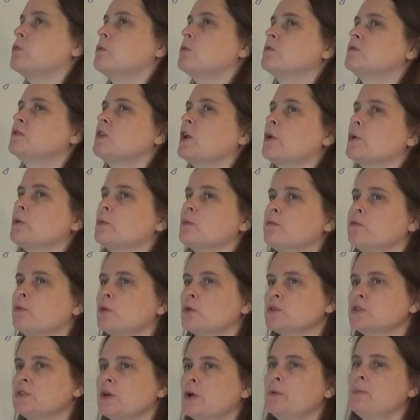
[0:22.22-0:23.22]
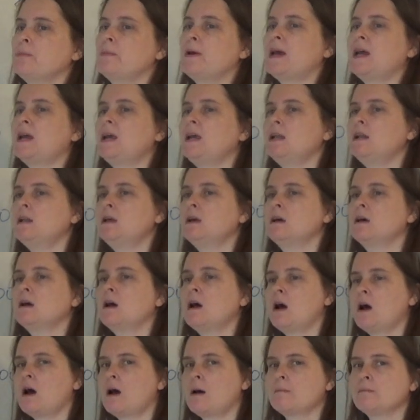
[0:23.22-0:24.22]
So for domain,
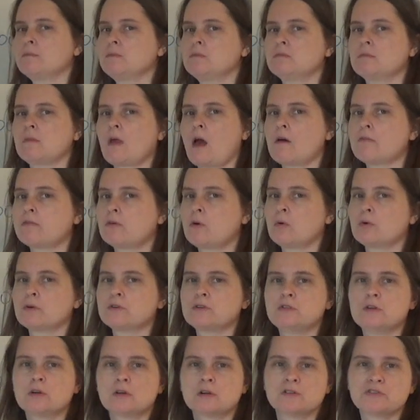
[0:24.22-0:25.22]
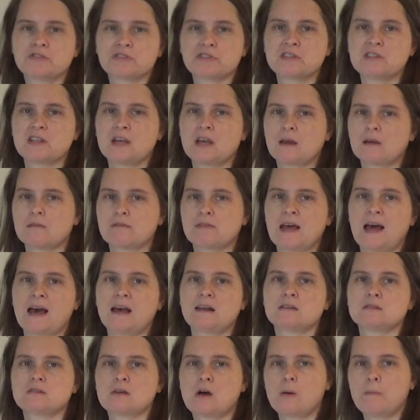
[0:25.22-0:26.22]
of course you can just think of
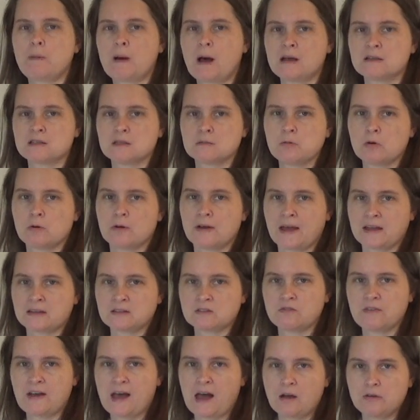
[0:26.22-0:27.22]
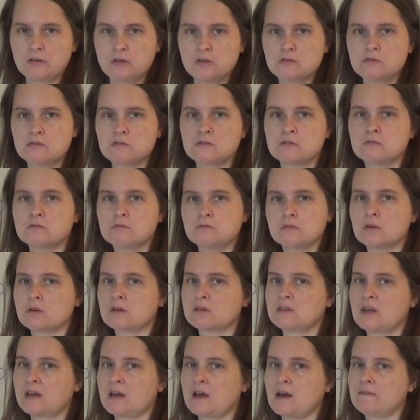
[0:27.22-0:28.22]
that as all possible x values. You
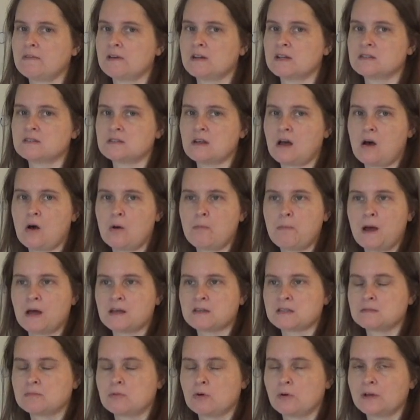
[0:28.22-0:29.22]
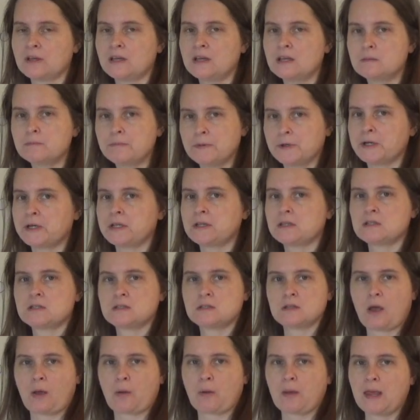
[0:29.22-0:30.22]
could think of it as all possible inputs,
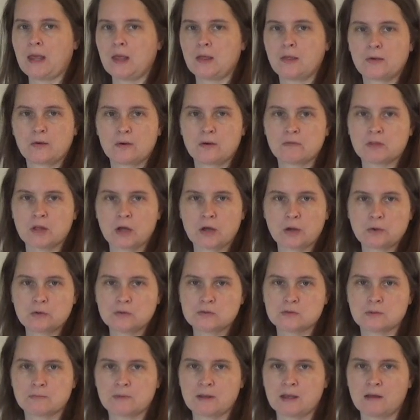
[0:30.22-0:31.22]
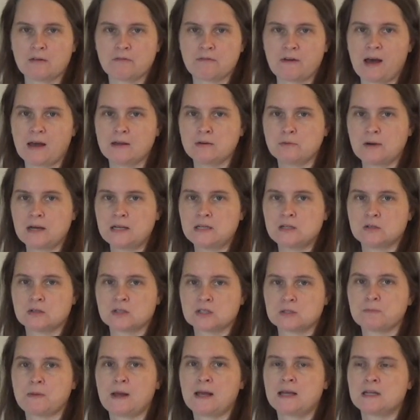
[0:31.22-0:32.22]
so either of those would be a fine way to
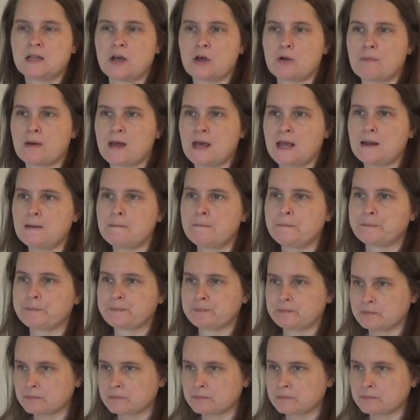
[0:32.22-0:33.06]
explain domain.